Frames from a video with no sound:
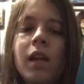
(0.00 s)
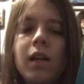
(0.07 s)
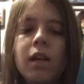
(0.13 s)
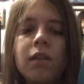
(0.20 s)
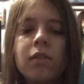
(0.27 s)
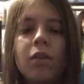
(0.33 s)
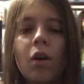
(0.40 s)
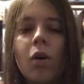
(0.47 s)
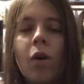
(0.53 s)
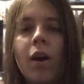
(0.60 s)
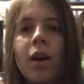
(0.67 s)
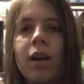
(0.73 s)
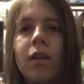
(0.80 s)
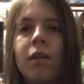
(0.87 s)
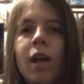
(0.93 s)
So
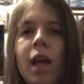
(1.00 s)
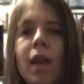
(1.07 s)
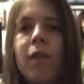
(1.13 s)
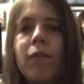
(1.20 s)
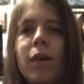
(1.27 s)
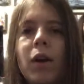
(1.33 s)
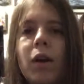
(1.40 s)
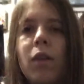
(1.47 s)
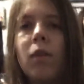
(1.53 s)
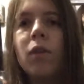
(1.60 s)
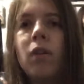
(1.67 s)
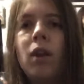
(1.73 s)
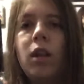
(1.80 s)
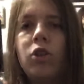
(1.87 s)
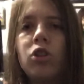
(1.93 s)
I figured to do a
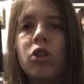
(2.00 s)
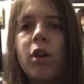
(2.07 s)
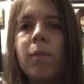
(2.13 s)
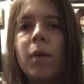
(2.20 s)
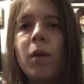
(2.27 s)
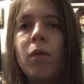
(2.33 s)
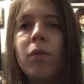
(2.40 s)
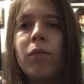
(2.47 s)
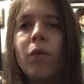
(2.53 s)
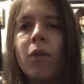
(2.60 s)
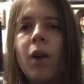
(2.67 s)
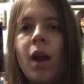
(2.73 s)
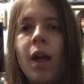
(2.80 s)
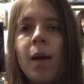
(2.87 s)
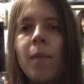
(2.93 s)
little tribute for
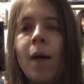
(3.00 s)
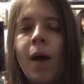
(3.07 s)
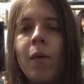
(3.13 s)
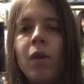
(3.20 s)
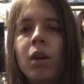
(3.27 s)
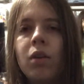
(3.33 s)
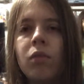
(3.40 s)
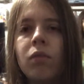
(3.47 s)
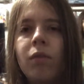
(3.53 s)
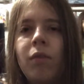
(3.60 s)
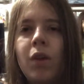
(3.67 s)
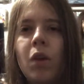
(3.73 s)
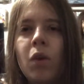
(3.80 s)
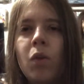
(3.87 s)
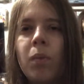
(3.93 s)
him. I would
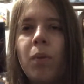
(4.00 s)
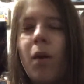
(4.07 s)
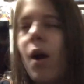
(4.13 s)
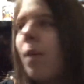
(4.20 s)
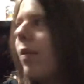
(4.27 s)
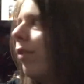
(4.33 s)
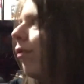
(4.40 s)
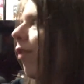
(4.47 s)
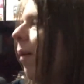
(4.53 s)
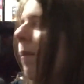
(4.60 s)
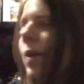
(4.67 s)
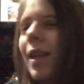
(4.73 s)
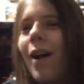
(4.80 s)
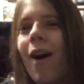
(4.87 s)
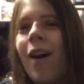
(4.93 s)
review probably From
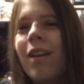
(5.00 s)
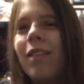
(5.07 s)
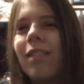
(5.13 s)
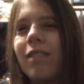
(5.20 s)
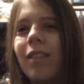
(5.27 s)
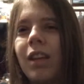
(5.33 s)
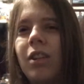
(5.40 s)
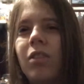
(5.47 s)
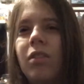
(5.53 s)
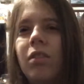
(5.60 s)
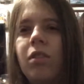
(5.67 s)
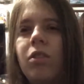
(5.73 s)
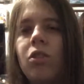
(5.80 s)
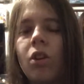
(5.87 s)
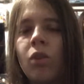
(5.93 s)
Beyond, since I
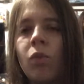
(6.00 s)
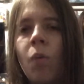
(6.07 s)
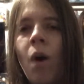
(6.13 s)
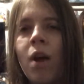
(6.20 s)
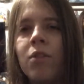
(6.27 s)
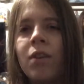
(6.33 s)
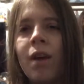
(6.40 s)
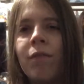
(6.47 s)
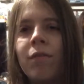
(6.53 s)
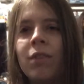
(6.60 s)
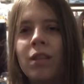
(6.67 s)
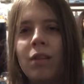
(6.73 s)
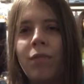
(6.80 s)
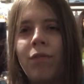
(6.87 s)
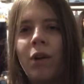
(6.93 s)
just watched that for
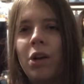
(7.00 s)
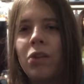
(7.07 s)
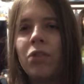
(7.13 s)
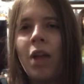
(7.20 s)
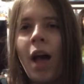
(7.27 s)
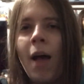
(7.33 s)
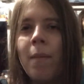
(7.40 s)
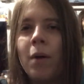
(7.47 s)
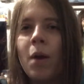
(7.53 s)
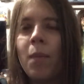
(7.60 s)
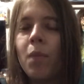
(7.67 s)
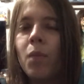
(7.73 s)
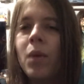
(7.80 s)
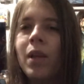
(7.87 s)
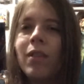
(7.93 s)
like the first time a
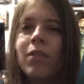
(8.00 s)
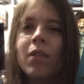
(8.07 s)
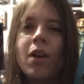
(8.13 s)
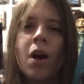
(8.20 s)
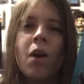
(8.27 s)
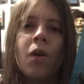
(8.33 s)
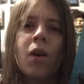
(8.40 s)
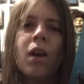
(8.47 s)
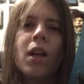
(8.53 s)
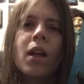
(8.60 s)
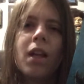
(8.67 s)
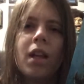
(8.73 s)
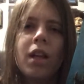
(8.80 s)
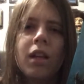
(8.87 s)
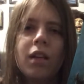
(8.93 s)
couple weeks ago,
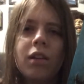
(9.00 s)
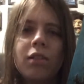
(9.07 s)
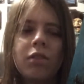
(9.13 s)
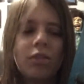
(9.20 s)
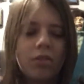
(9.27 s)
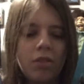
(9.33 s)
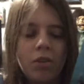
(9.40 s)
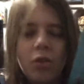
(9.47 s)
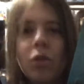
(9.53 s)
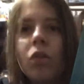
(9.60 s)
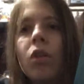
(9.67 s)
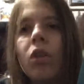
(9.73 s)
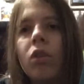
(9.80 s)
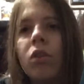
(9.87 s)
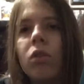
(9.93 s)
just to do a
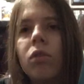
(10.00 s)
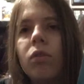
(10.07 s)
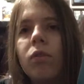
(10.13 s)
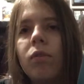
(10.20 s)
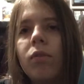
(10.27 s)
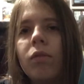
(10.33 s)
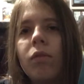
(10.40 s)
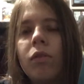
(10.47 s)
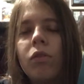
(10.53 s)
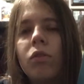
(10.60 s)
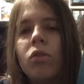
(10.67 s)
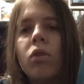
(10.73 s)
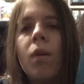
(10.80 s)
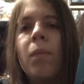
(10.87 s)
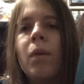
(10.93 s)
little
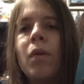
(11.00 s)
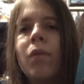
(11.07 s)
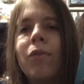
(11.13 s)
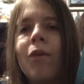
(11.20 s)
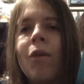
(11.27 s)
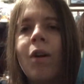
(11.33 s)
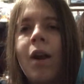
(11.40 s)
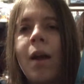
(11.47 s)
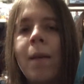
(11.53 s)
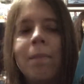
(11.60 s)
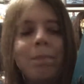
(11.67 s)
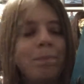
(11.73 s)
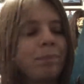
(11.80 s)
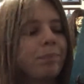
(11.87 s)
tribute for him.